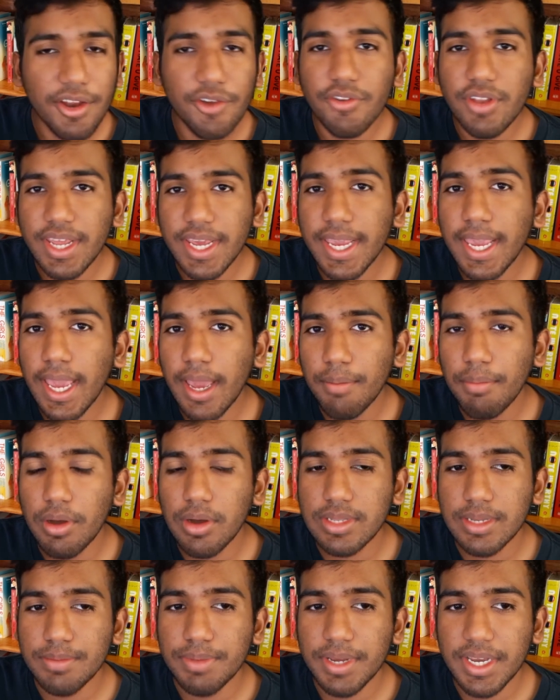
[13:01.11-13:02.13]
didn't really care
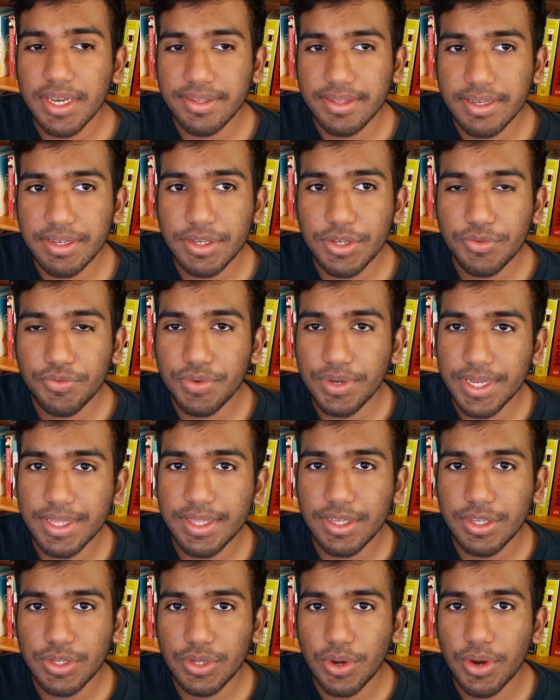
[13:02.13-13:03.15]
about it because this is really
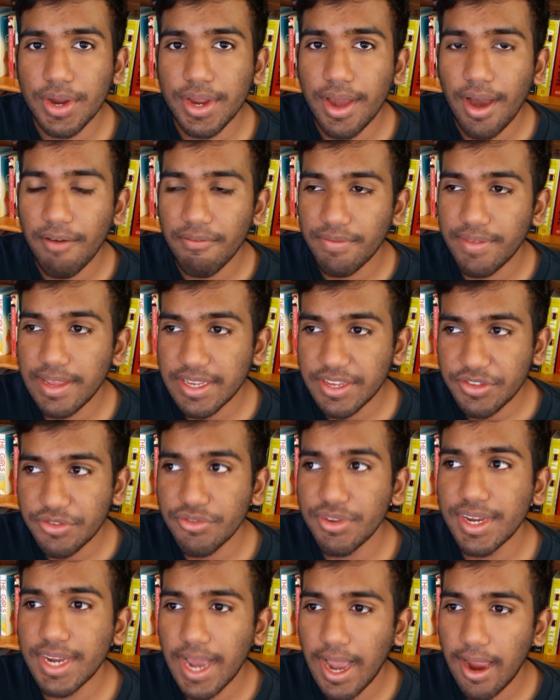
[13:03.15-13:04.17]
the story of these
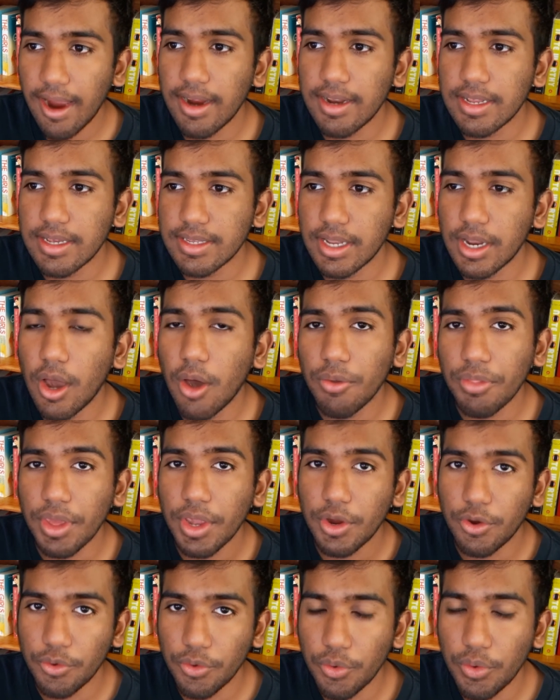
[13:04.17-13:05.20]
three characters and how they
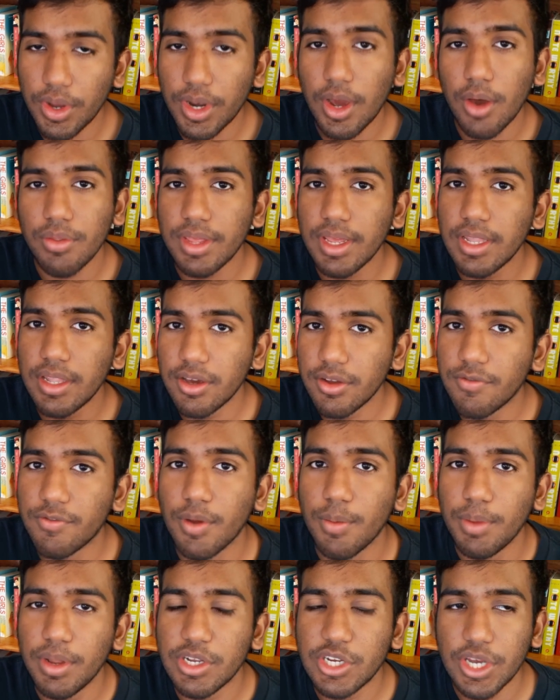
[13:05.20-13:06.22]
grew and how they learned
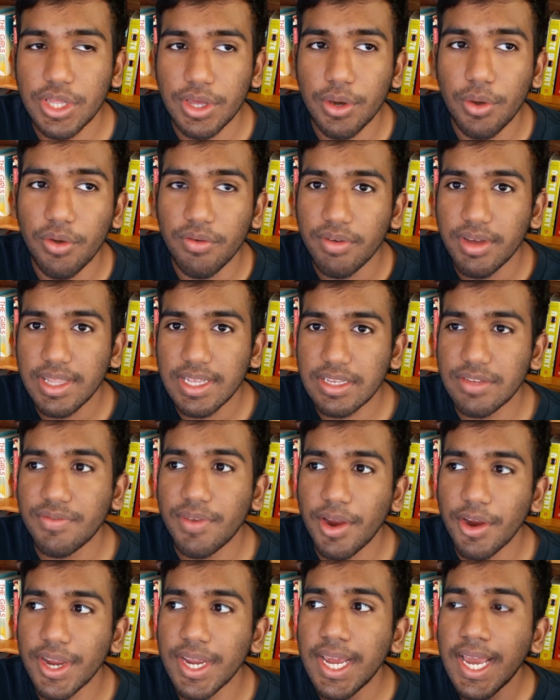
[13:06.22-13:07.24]
from each other over this
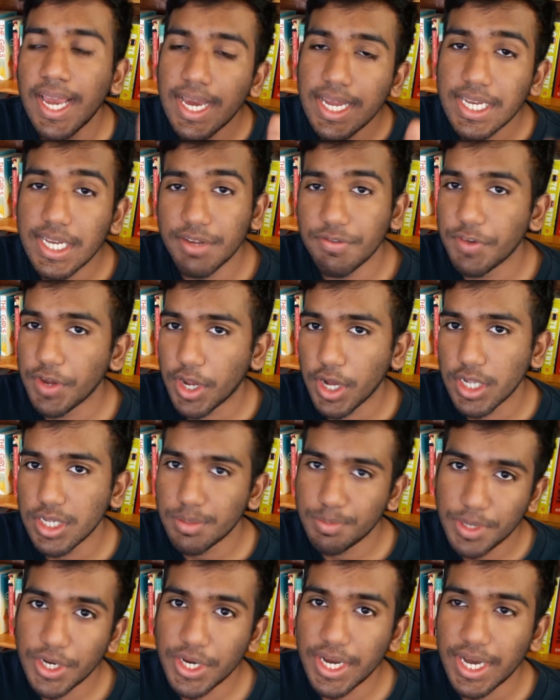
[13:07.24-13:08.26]
very difficult
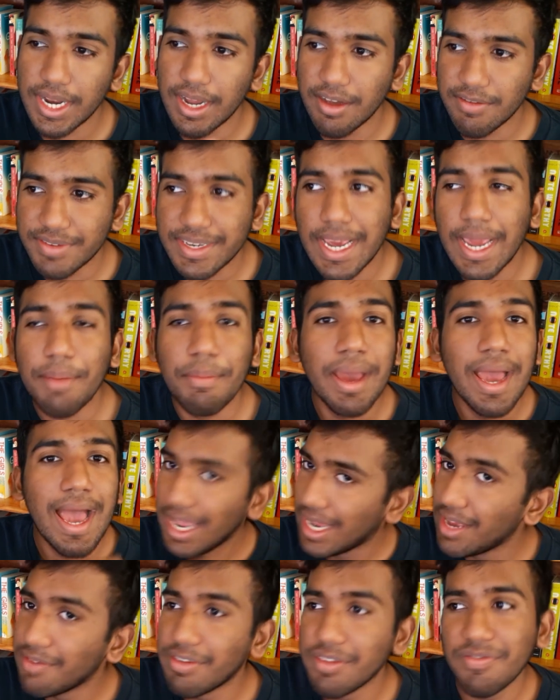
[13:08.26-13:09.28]
period of time. I
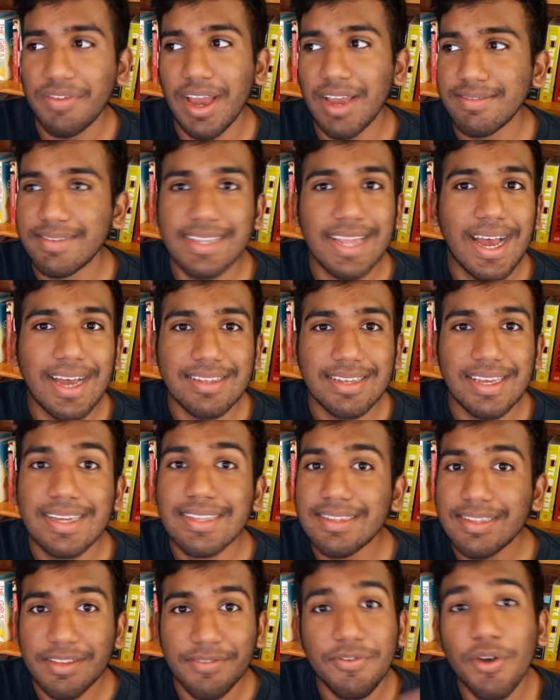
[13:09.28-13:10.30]
gave it 5 stars.
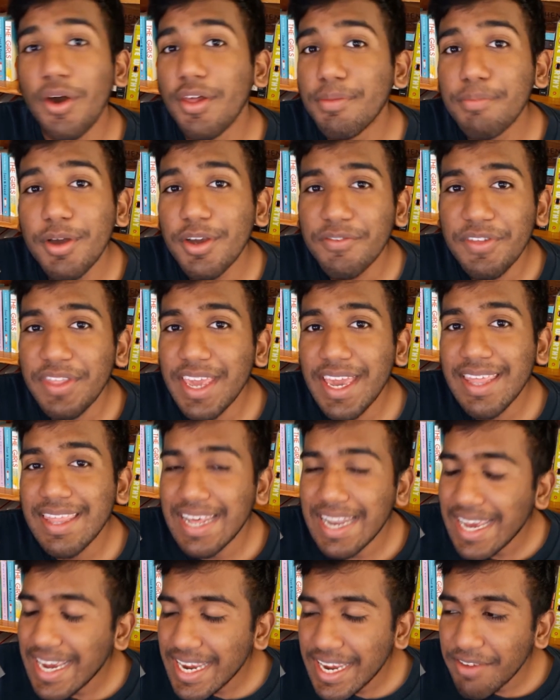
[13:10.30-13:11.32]
It's the 4th book for the year
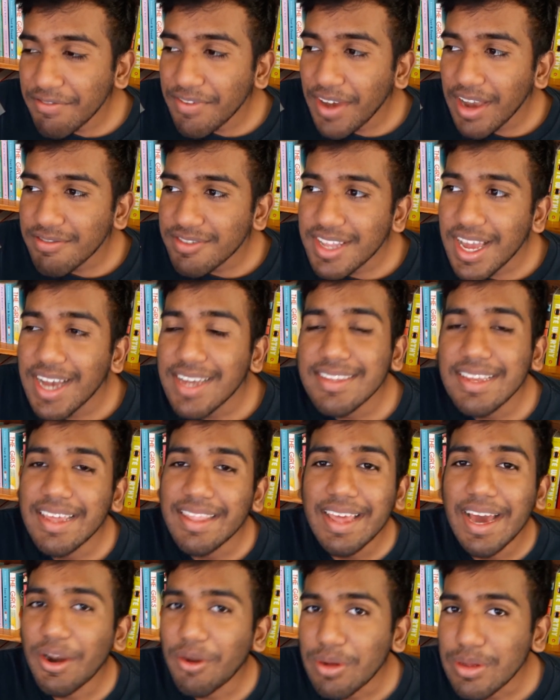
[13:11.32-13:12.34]
that I gave 5 stars, and
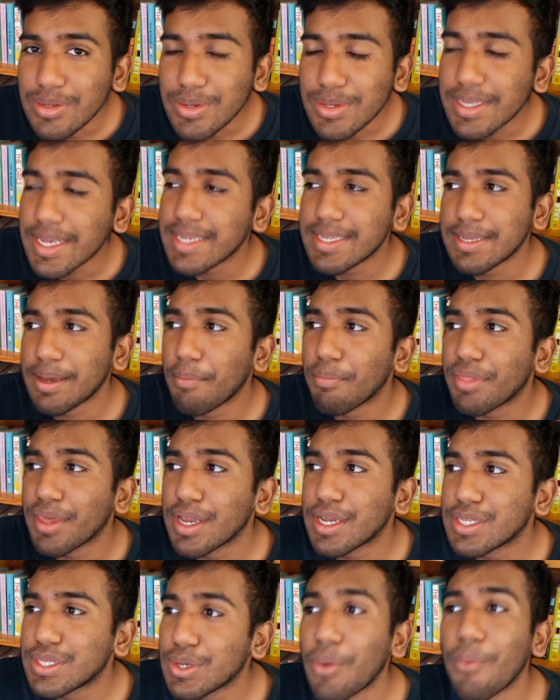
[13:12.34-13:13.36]
that also says
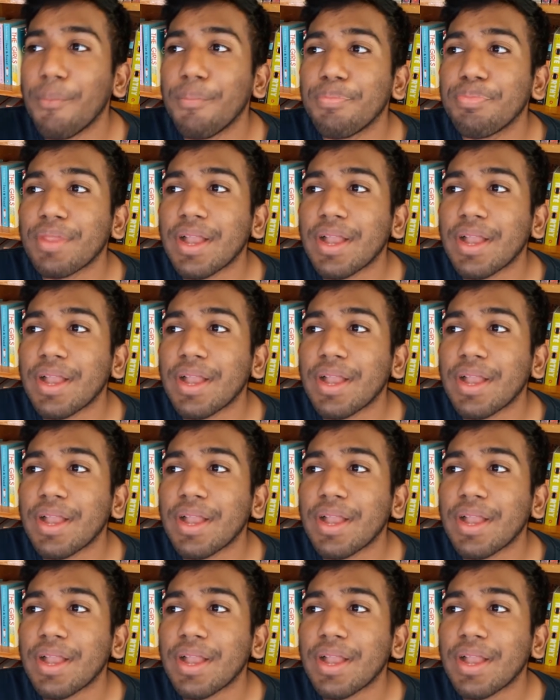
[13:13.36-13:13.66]
something. So